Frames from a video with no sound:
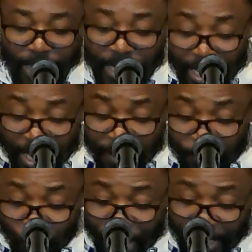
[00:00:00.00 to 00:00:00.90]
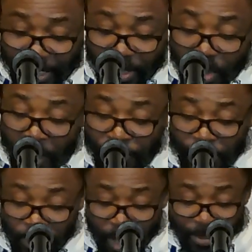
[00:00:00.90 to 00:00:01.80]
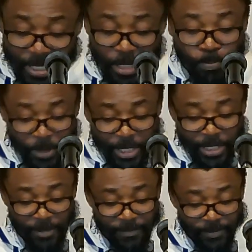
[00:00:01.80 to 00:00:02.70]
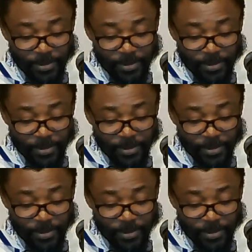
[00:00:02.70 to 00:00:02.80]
The influence of something positive.